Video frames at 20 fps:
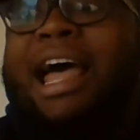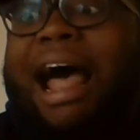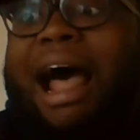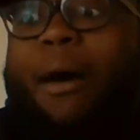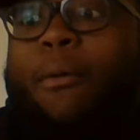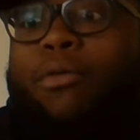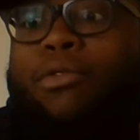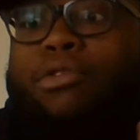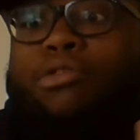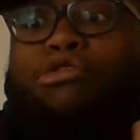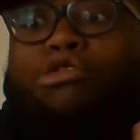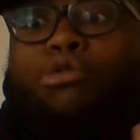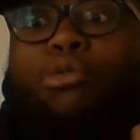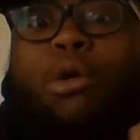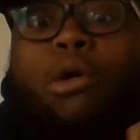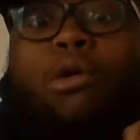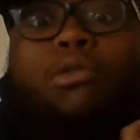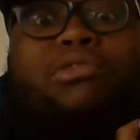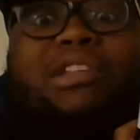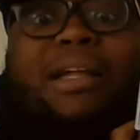I will use a
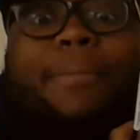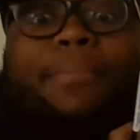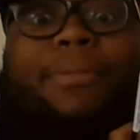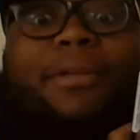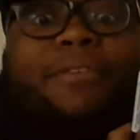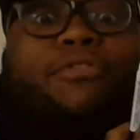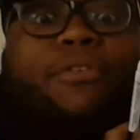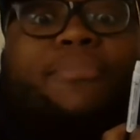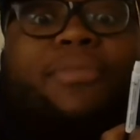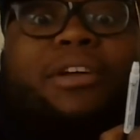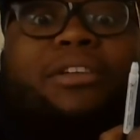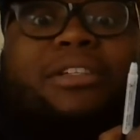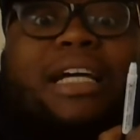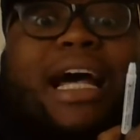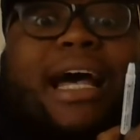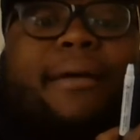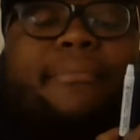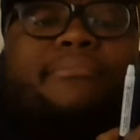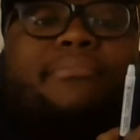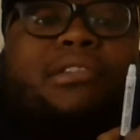quote simply from their
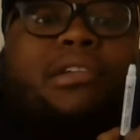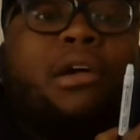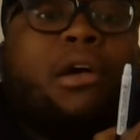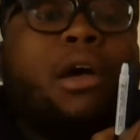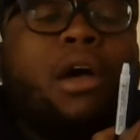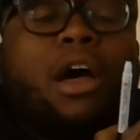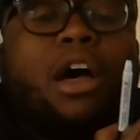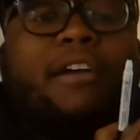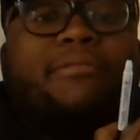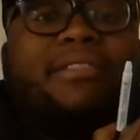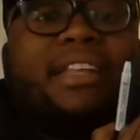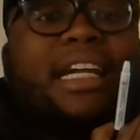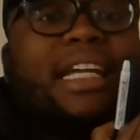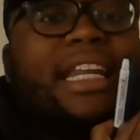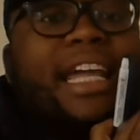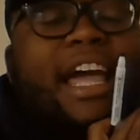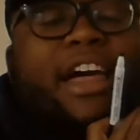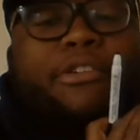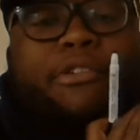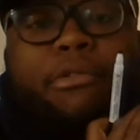times of sticking
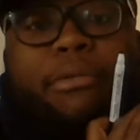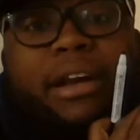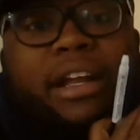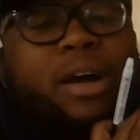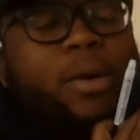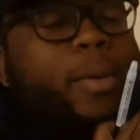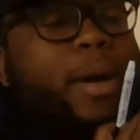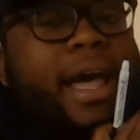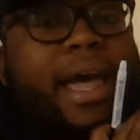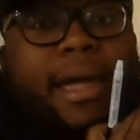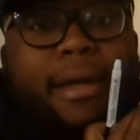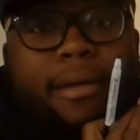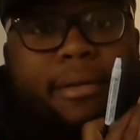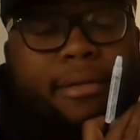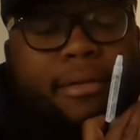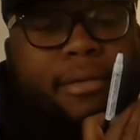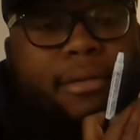together and running away.